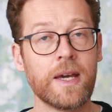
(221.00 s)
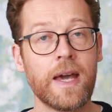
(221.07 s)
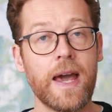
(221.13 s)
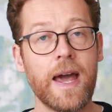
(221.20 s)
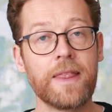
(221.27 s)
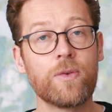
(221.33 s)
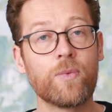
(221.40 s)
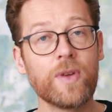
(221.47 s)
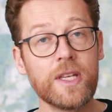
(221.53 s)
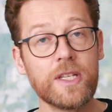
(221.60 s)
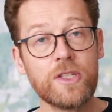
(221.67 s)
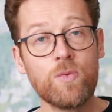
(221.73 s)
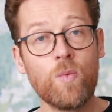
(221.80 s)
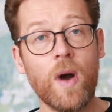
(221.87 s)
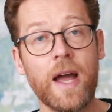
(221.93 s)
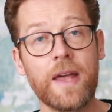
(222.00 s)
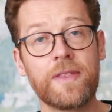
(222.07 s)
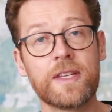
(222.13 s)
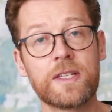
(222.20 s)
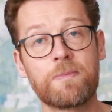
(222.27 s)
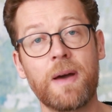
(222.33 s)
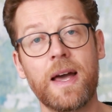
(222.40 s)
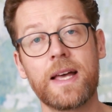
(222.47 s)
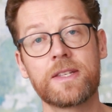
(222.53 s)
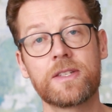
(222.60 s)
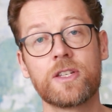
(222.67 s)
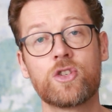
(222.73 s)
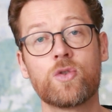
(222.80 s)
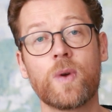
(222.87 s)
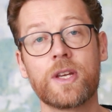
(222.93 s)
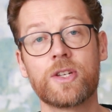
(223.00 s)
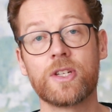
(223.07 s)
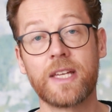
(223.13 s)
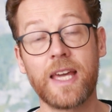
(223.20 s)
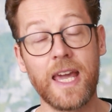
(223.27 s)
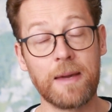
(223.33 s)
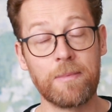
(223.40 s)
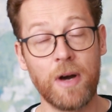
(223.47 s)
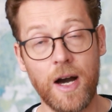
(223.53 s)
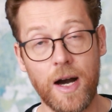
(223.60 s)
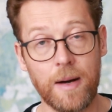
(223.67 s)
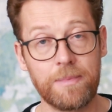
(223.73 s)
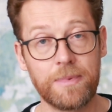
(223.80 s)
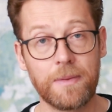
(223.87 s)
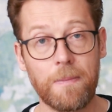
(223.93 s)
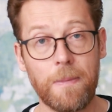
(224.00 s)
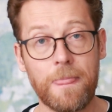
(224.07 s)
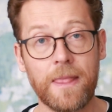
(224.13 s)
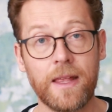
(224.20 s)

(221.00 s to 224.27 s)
And the reason why this past situation came up